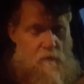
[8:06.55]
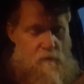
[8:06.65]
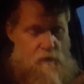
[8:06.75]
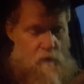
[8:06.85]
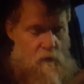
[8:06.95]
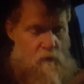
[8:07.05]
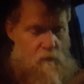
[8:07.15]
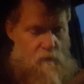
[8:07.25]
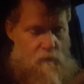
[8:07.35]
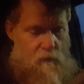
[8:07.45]
So
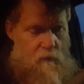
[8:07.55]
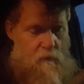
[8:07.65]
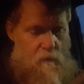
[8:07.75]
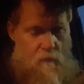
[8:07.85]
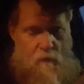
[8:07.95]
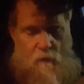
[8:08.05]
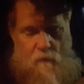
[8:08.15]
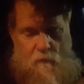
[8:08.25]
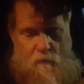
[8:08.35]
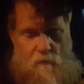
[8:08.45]

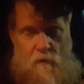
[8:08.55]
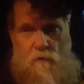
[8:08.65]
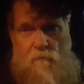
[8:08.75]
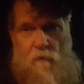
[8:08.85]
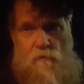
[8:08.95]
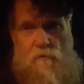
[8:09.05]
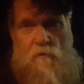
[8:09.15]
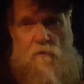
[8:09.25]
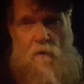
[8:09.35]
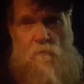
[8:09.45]
I need to
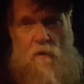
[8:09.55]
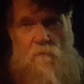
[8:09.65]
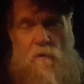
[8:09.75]
register Lamplight